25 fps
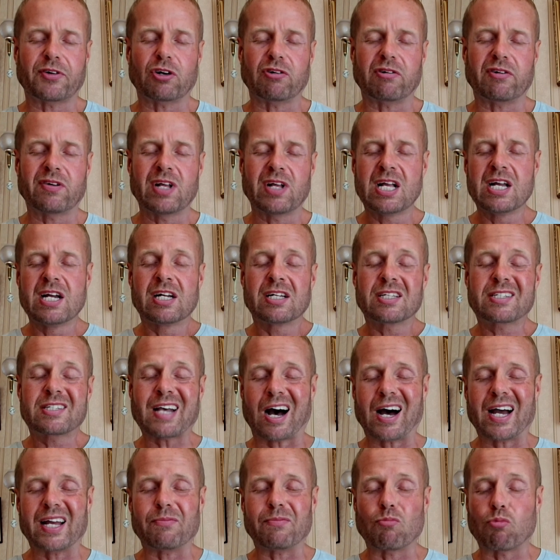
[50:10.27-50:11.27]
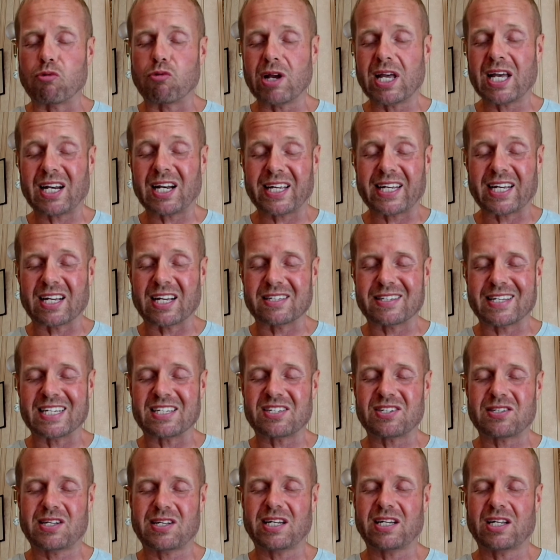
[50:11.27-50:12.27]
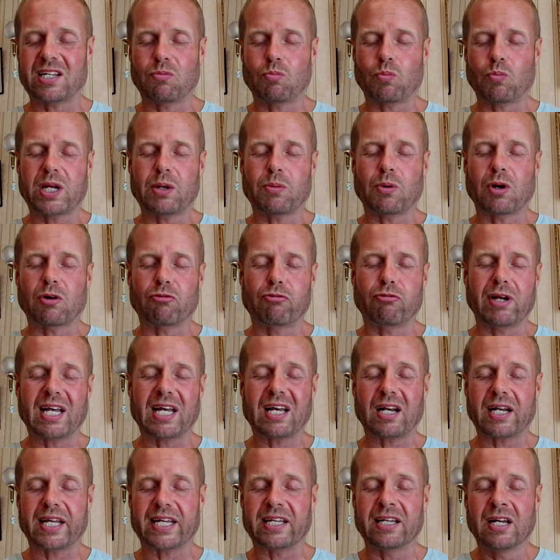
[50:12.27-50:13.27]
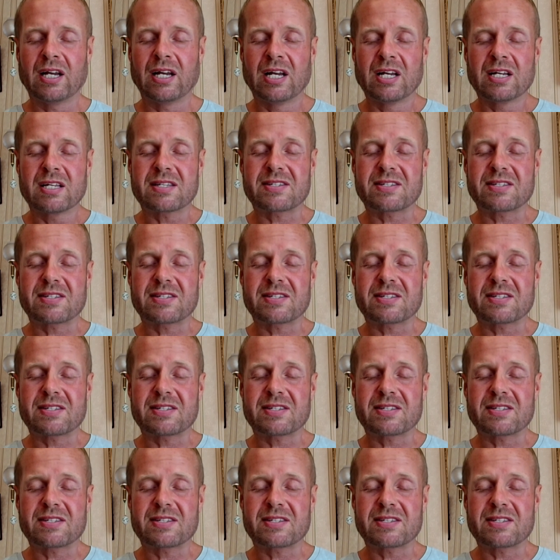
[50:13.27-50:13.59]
For if time really existed and we were really